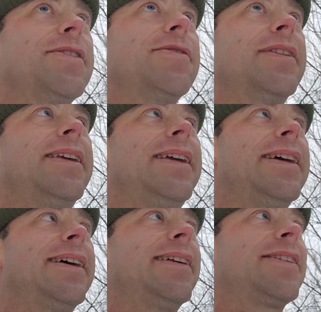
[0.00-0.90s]
doing
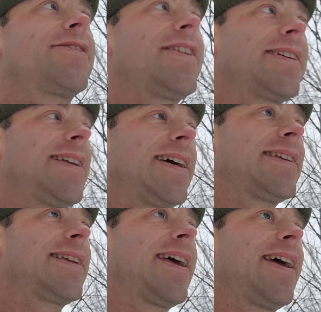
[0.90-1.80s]
the stress
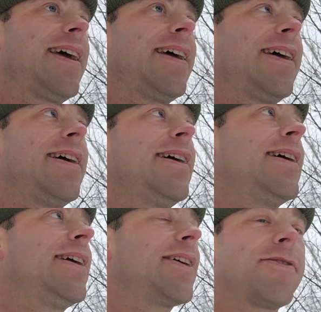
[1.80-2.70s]
test
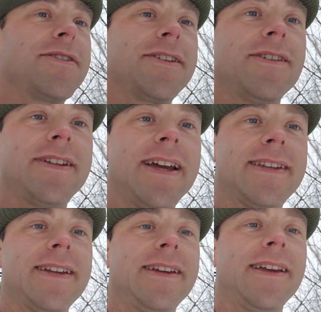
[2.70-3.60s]
And of course, the nurse has
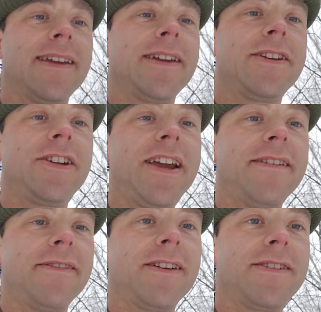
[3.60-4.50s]
to
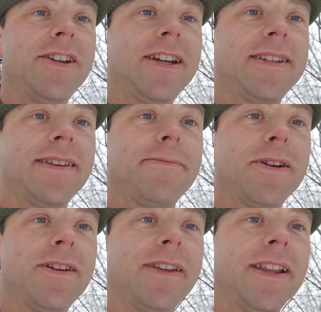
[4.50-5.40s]
shave your chest to put all the